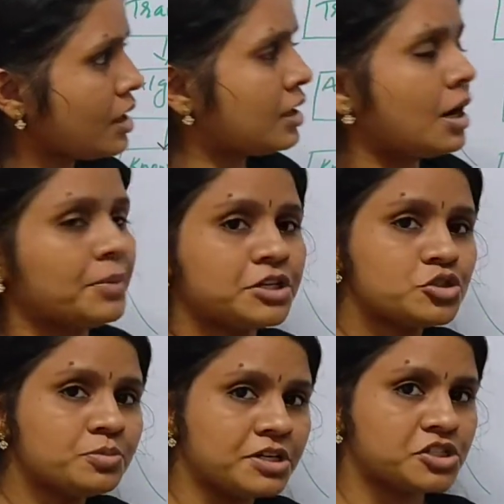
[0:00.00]
coming
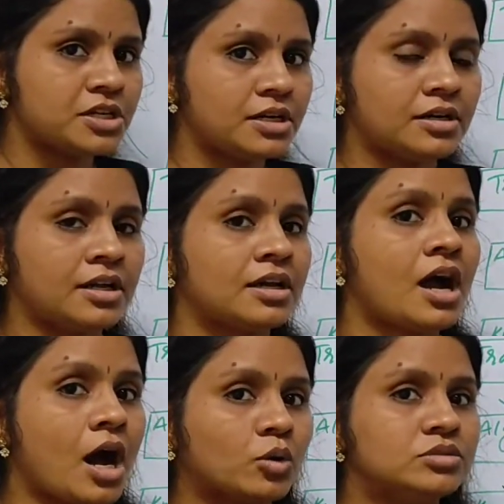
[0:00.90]
to machine learning,
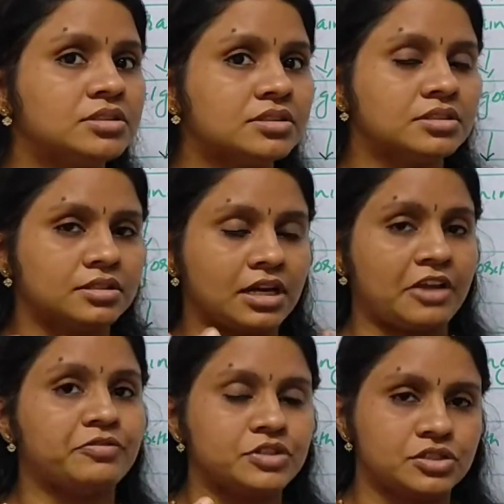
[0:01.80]
how the
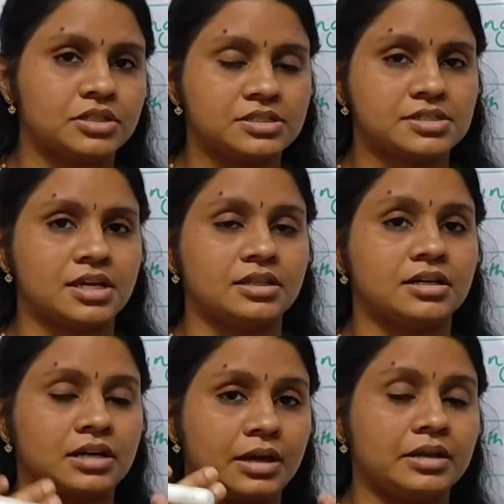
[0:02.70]

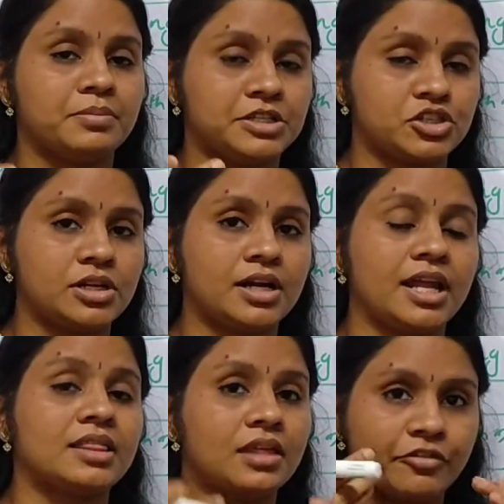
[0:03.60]
in machine
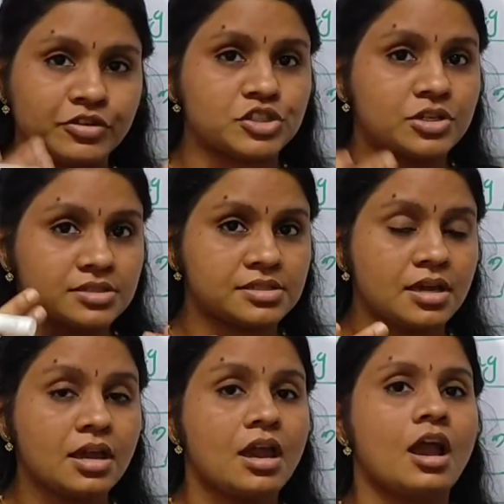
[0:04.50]
learning the
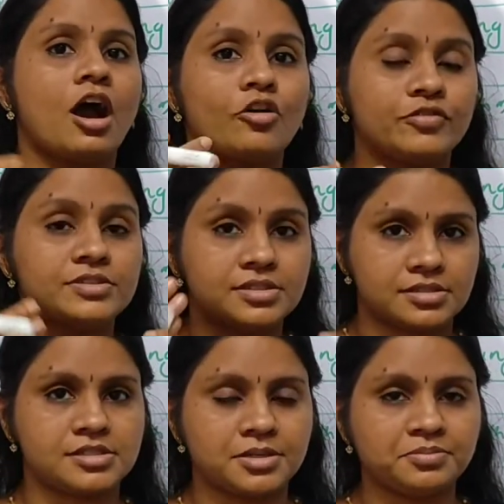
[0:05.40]
efficiency of a
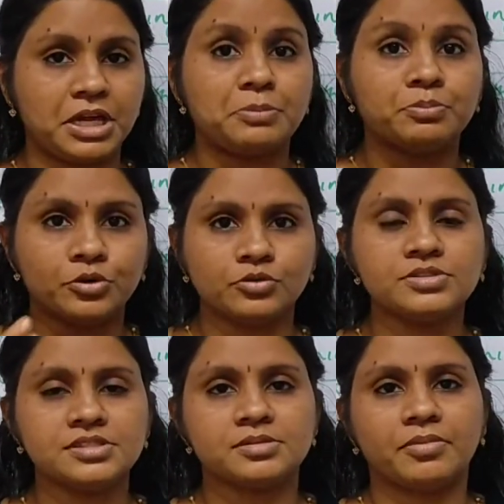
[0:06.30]
system
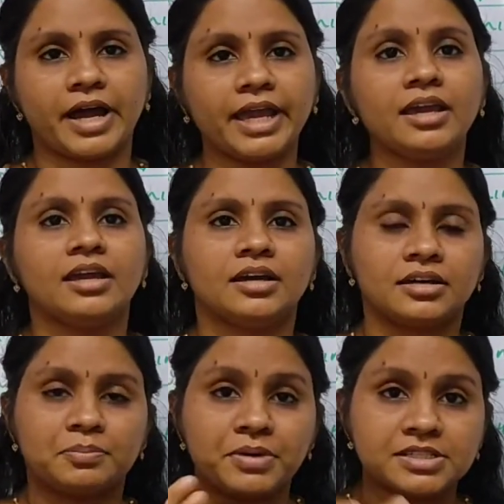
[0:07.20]
improves by
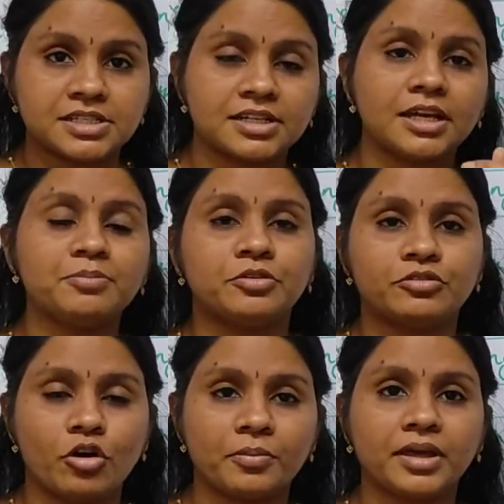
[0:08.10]
repeatedly
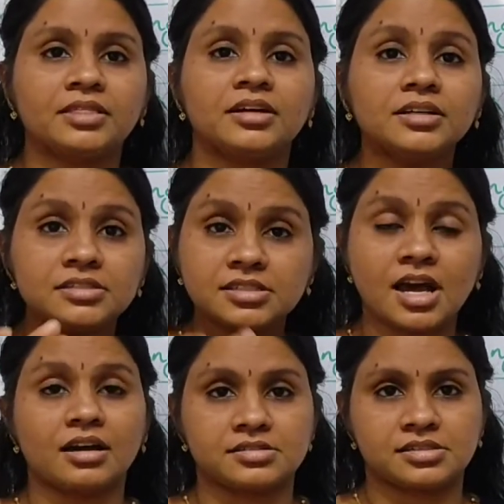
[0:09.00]
performing the
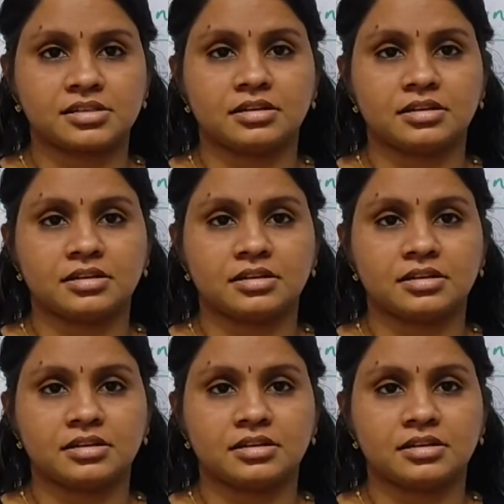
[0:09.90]
task